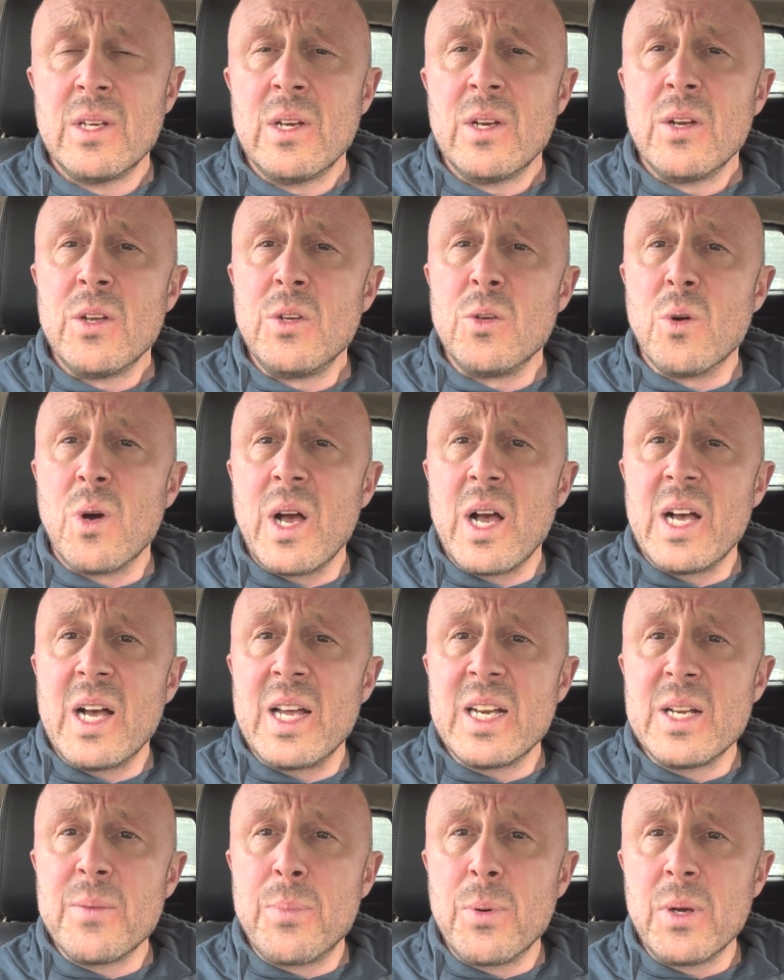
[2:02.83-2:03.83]
Your
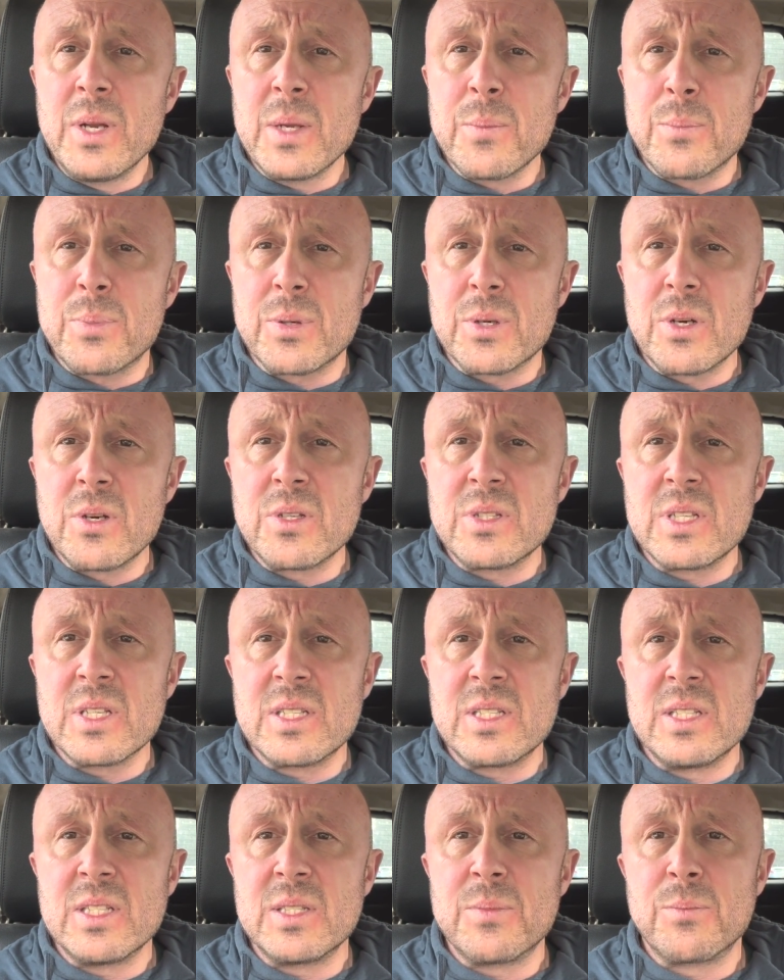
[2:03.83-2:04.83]
anabolic
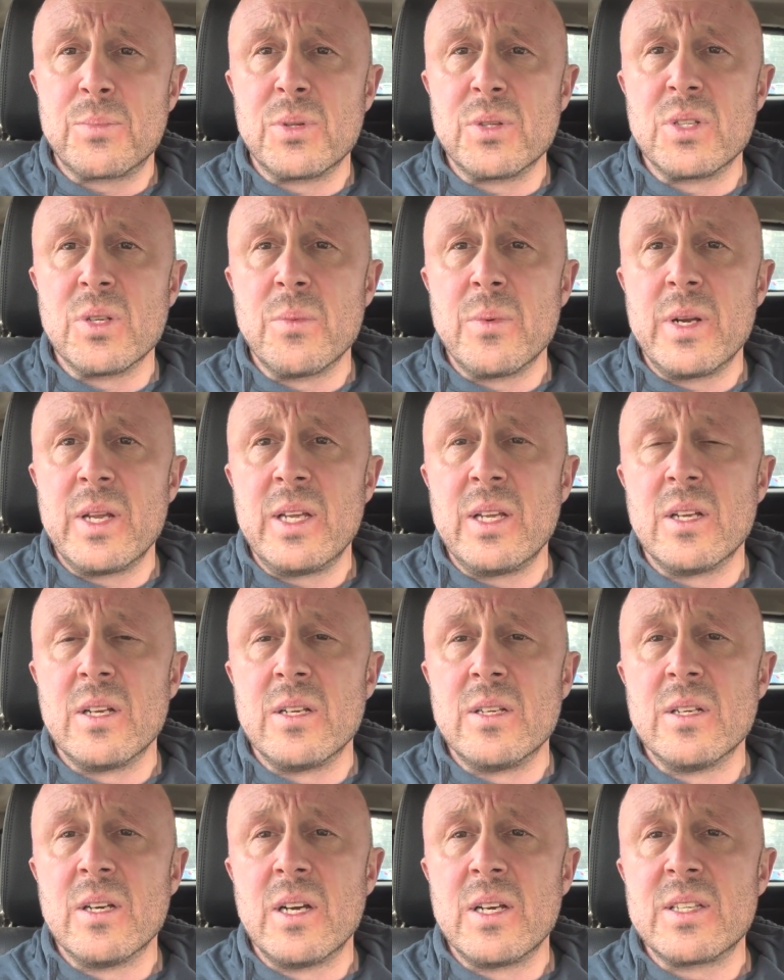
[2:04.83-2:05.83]
processes predominate at
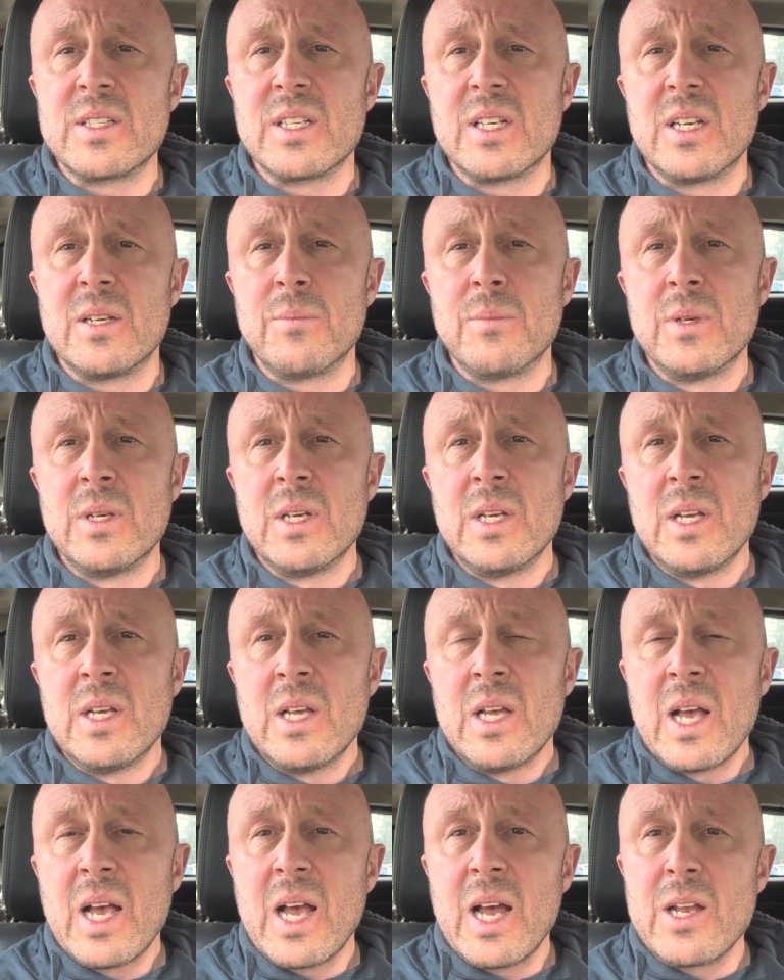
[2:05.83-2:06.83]
nighttime,
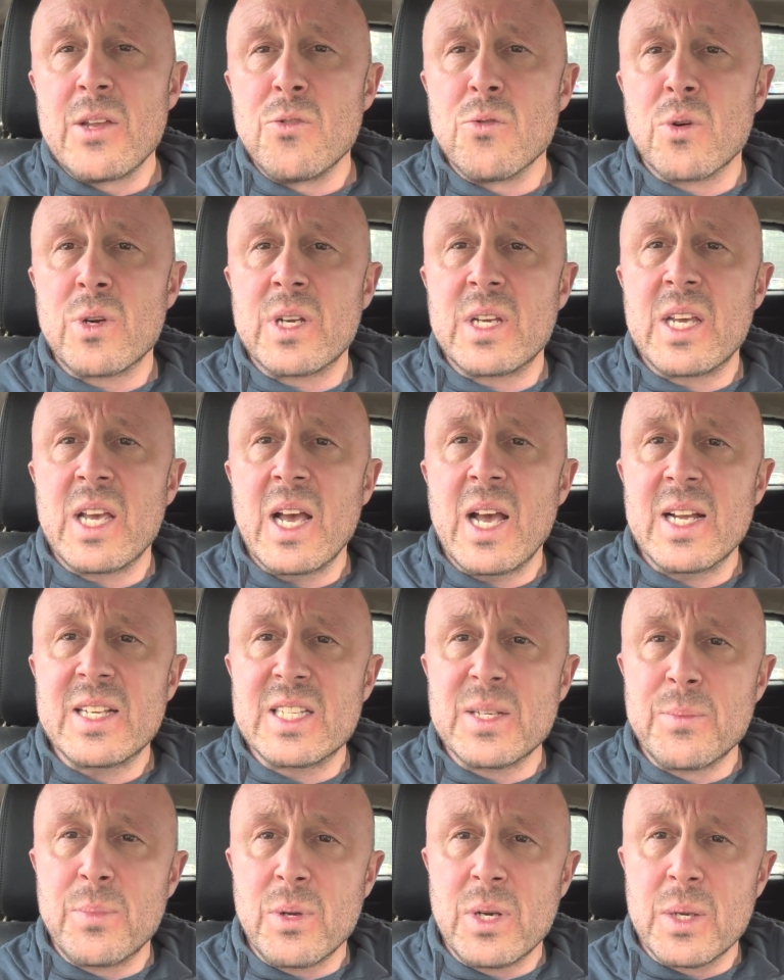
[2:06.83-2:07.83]
and your
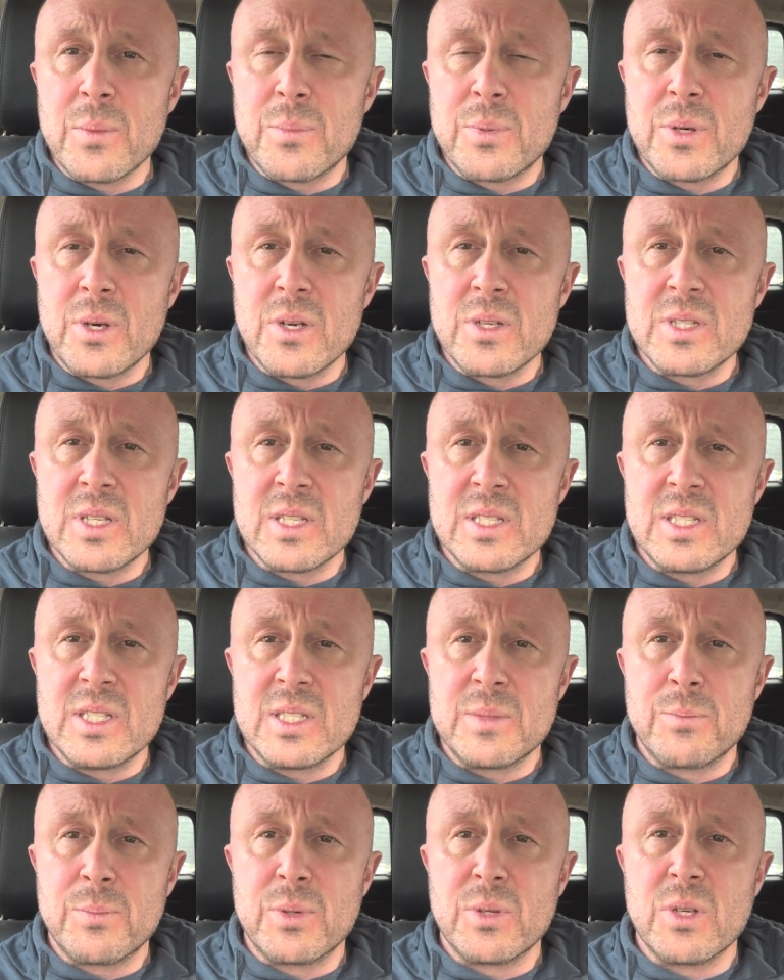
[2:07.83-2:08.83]
catabolic processes
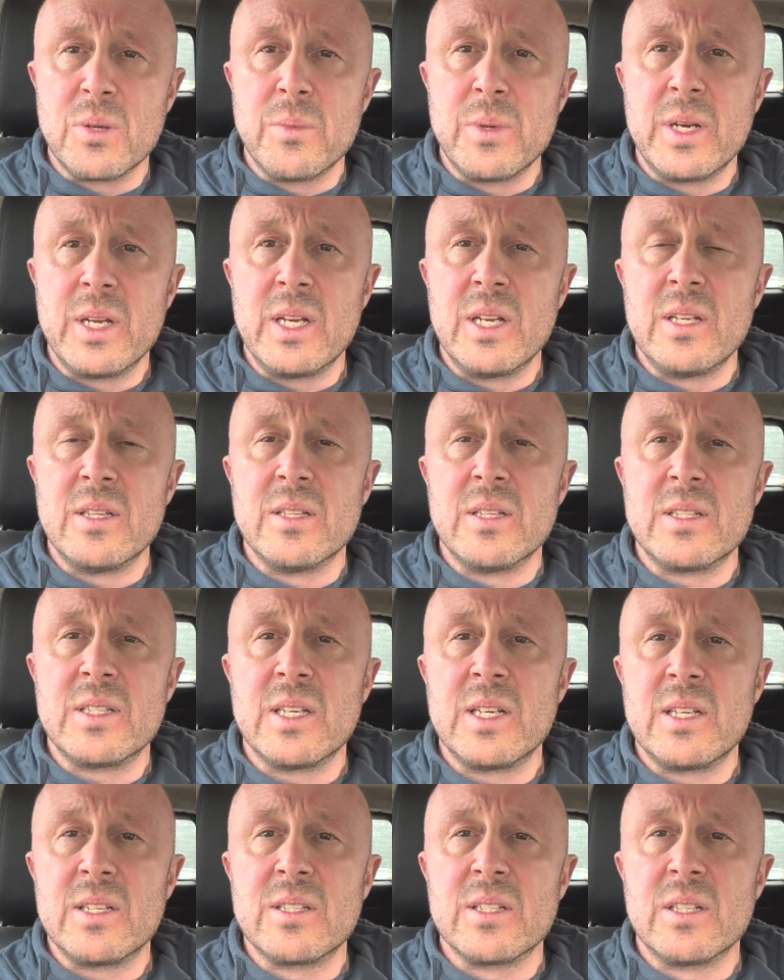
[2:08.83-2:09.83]
predominate in the
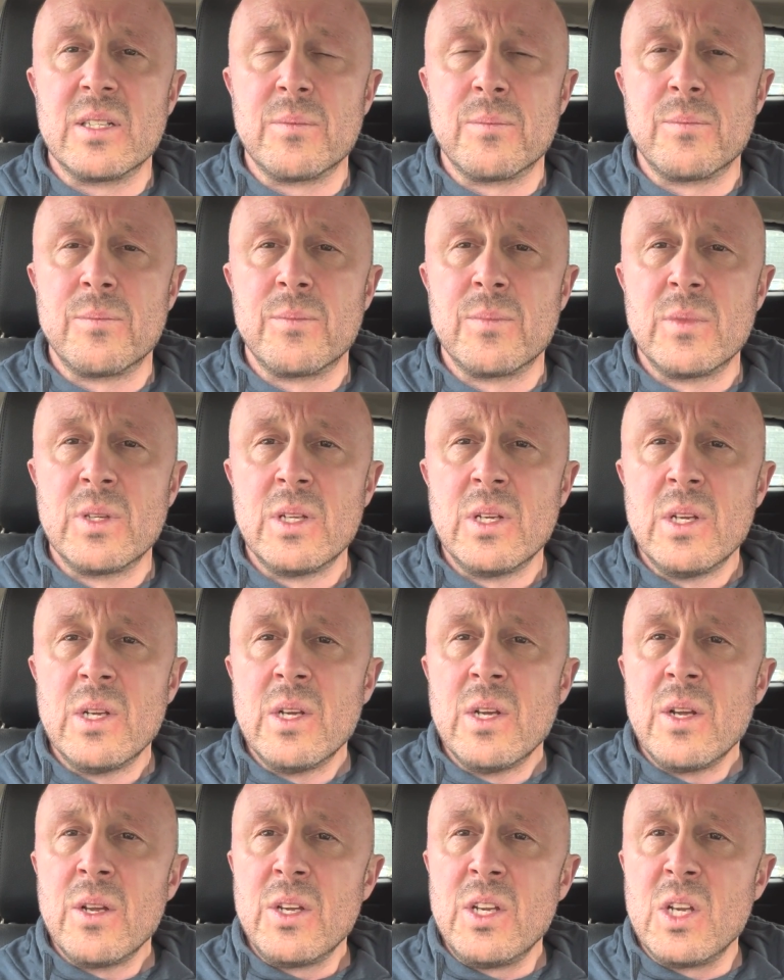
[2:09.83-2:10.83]
daytime.
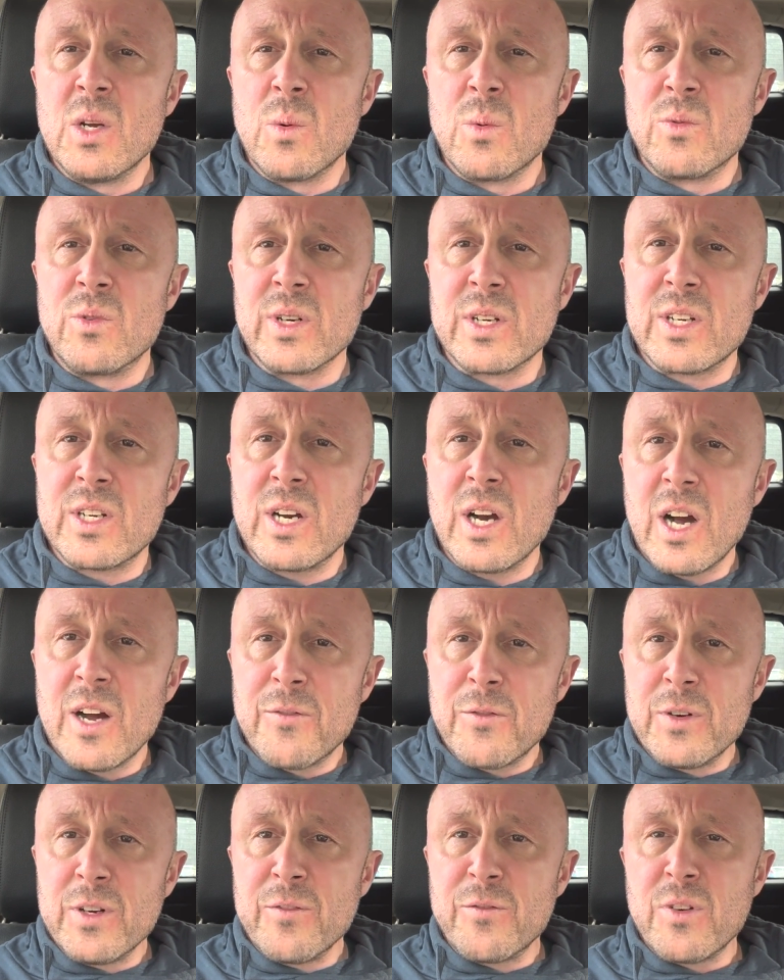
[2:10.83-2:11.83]
You're
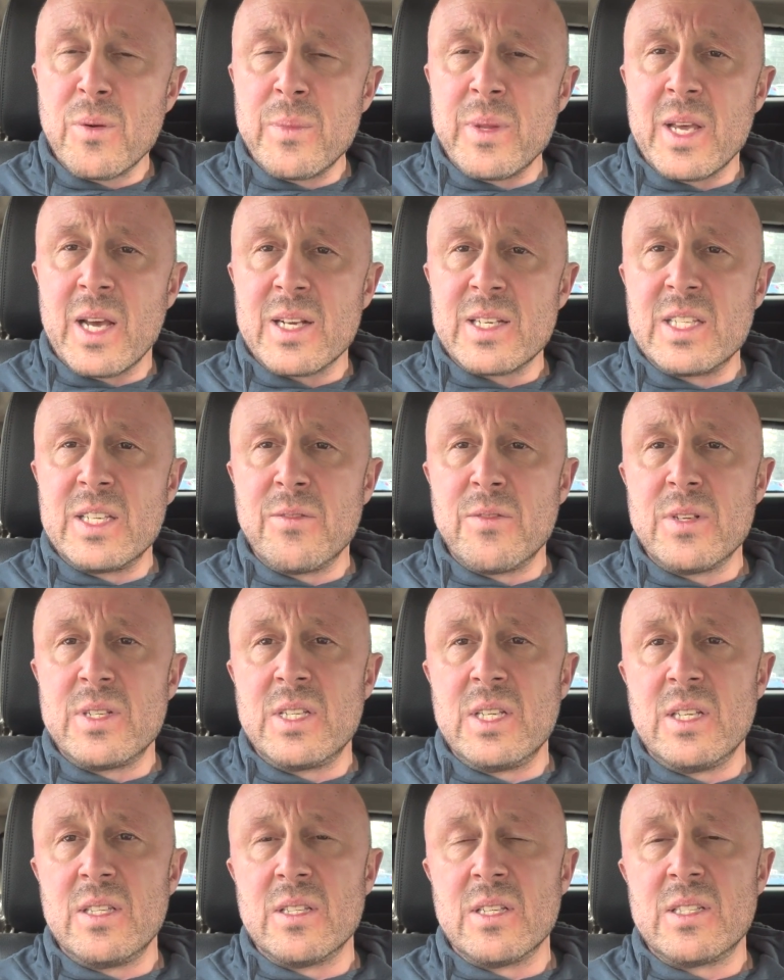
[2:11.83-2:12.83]
recovering from the
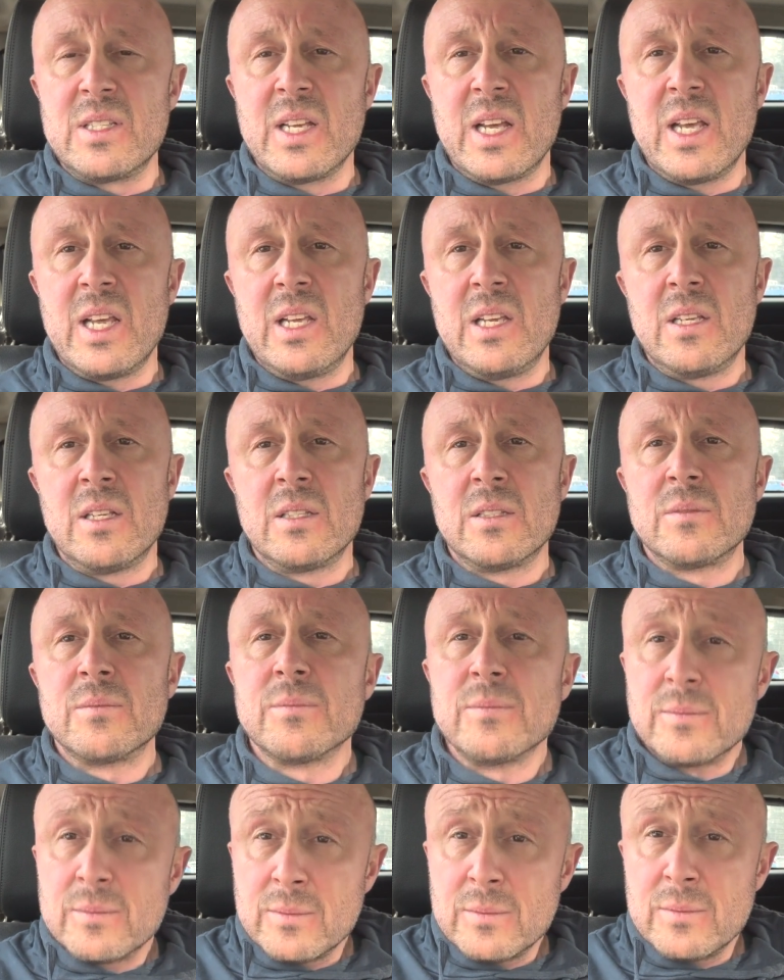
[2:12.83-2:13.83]
activity in the day
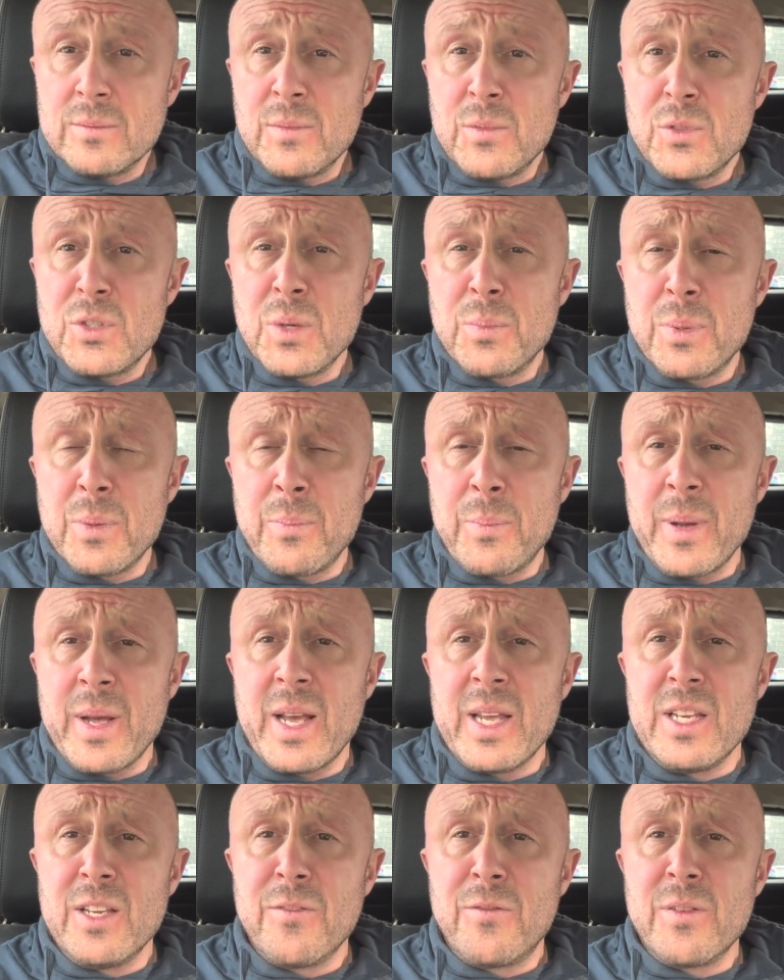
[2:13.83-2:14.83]
to prepare
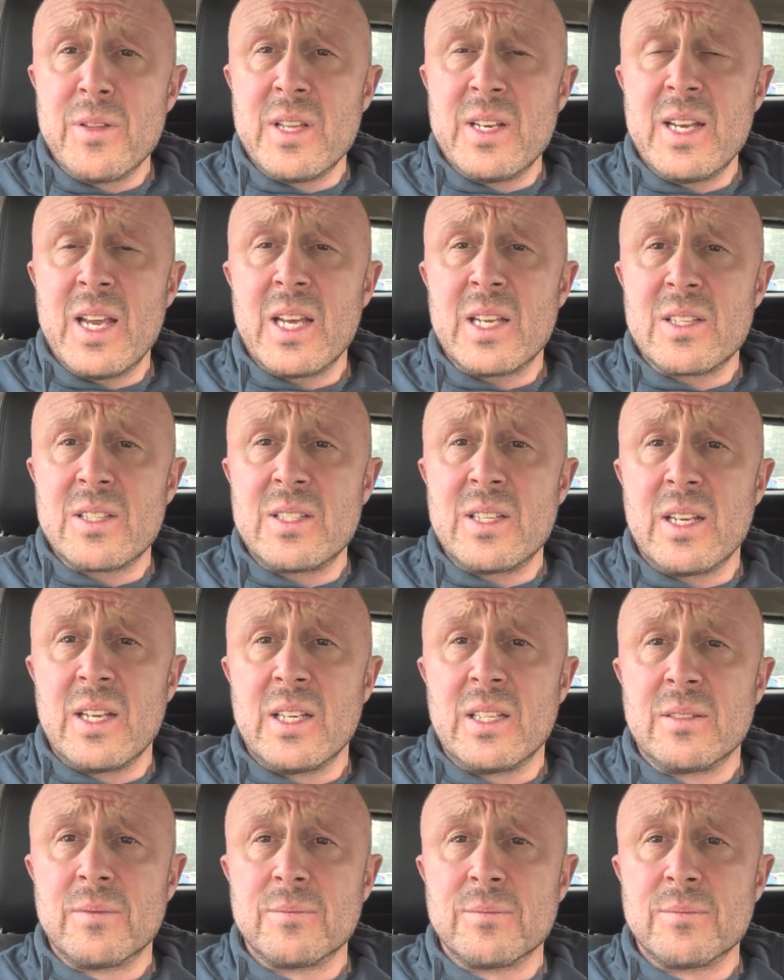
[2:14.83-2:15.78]
you for the next day.